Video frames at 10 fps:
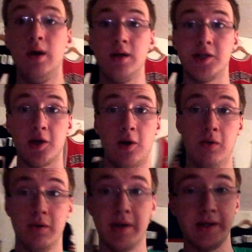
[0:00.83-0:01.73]

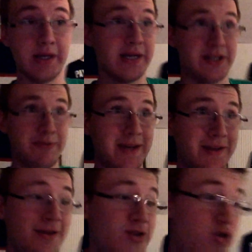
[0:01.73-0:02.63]
So it's
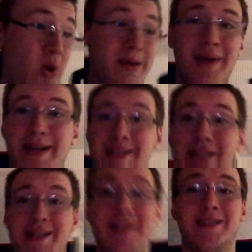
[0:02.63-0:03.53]
been 20 minutes
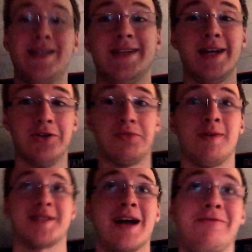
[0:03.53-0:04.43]
since Nintendo's
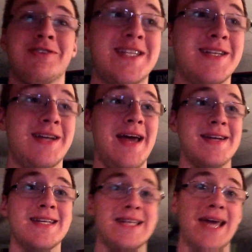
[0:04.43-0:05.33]
press conference ended,